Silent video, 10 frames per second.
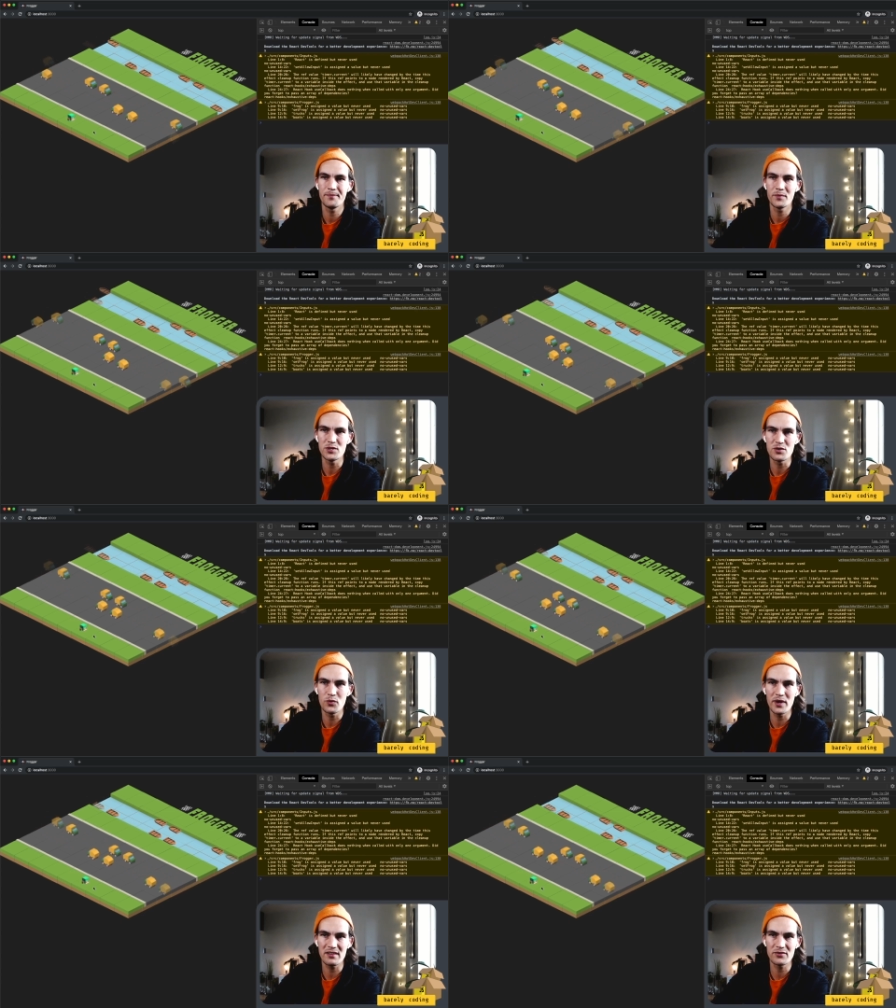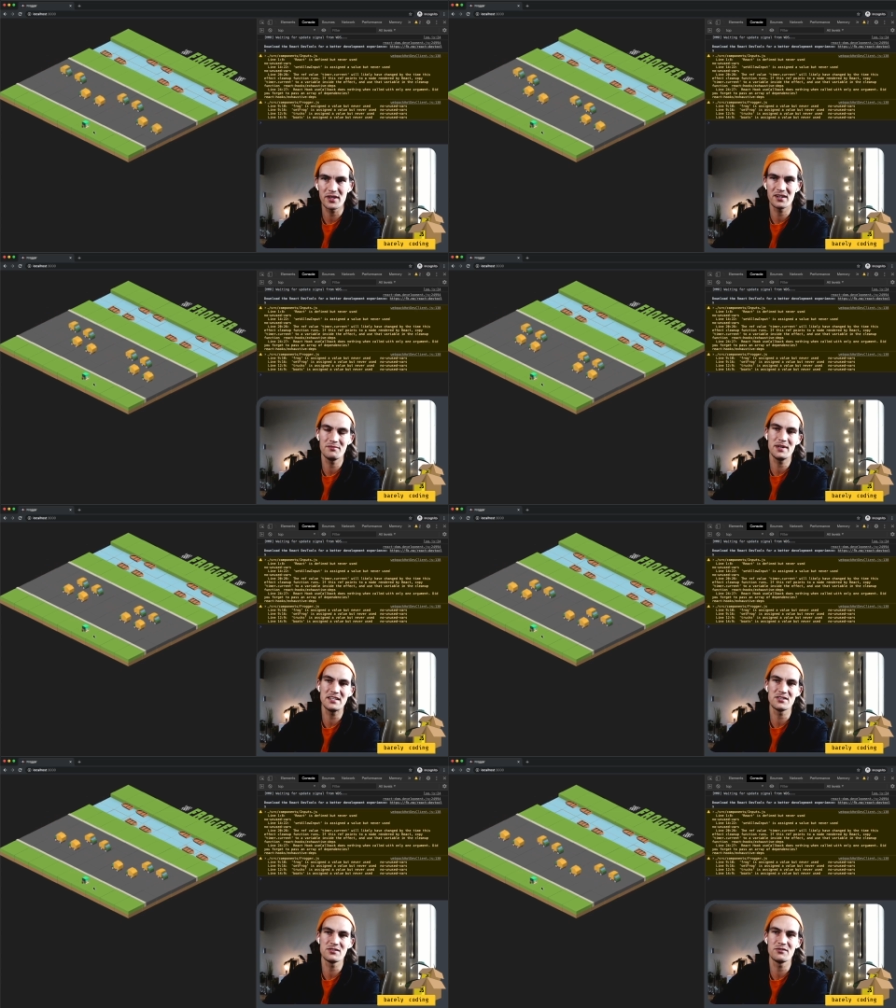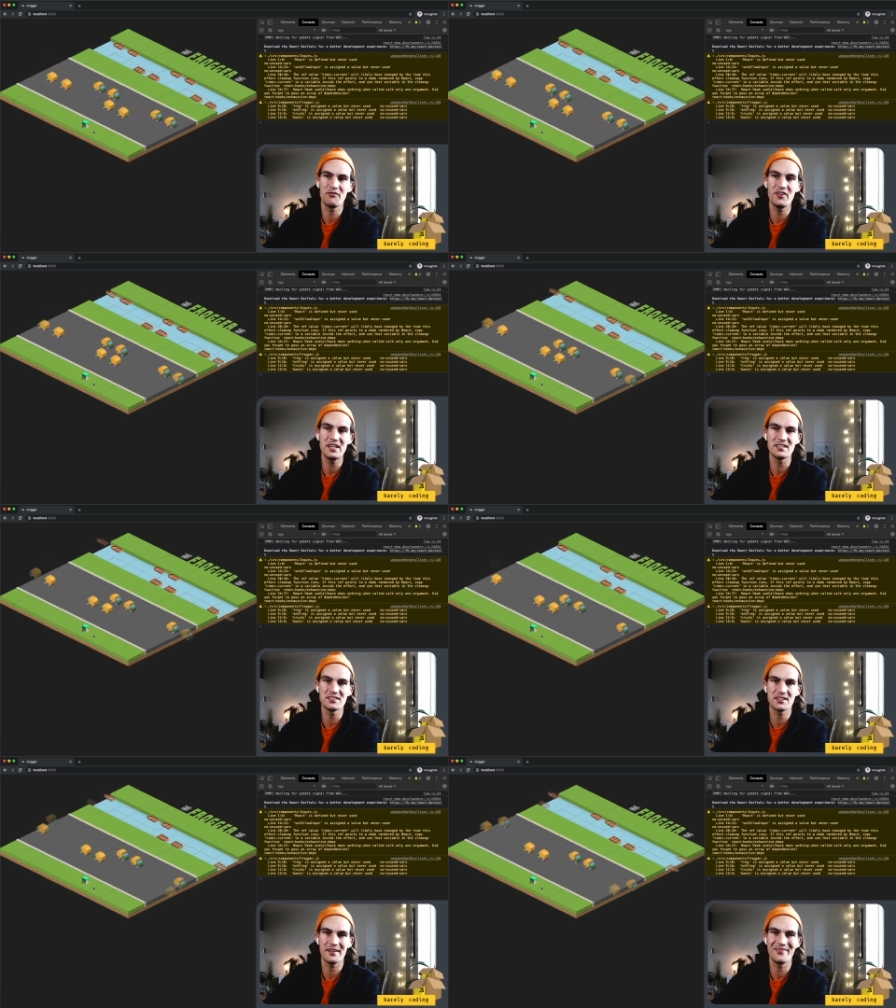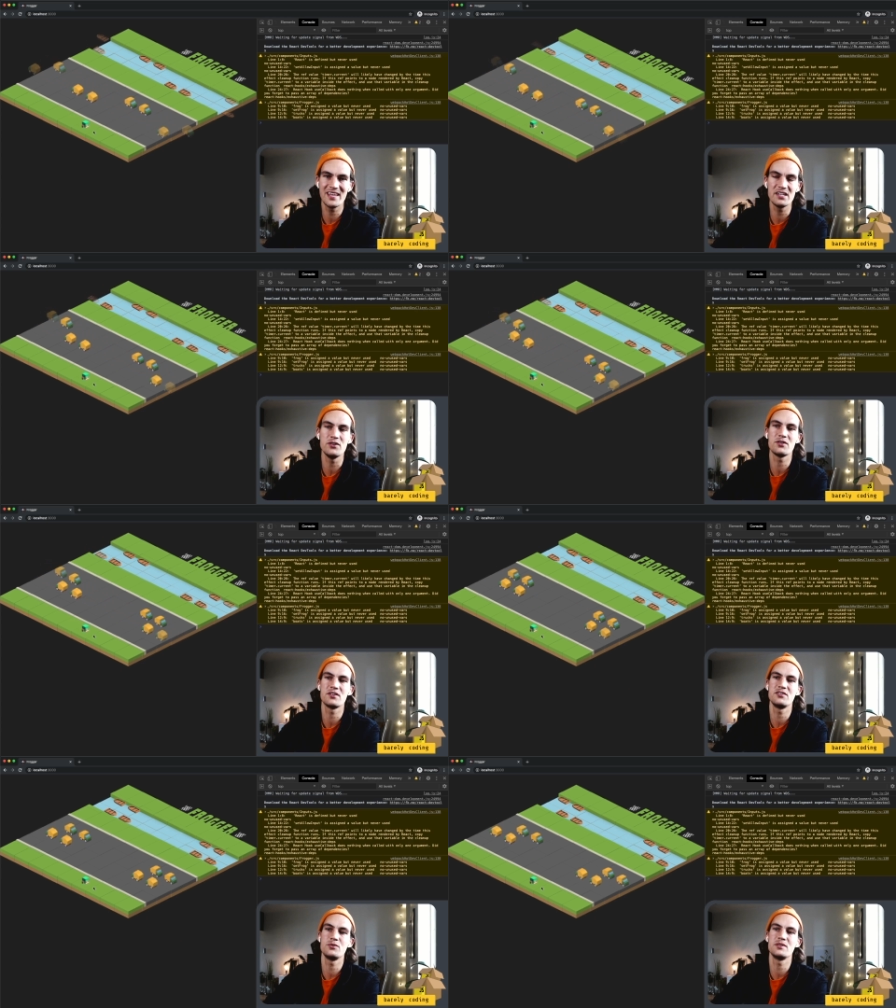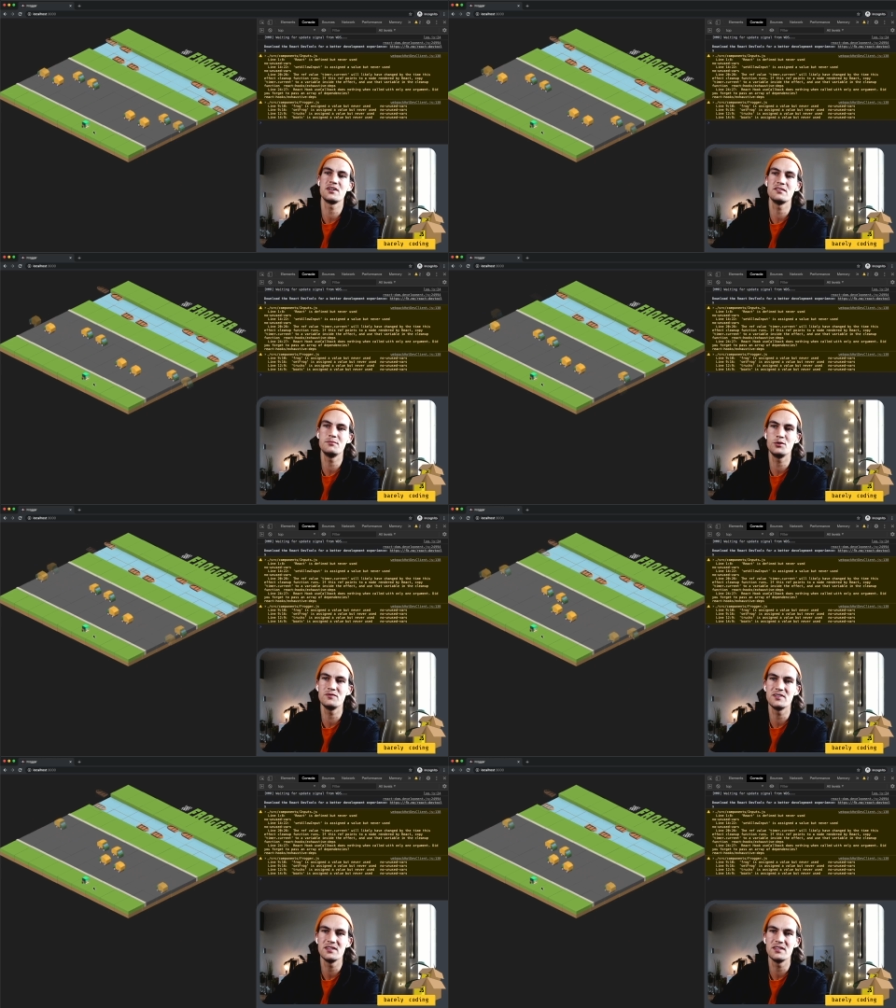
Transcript: we should wait for the animation to finish, and then you can do another move.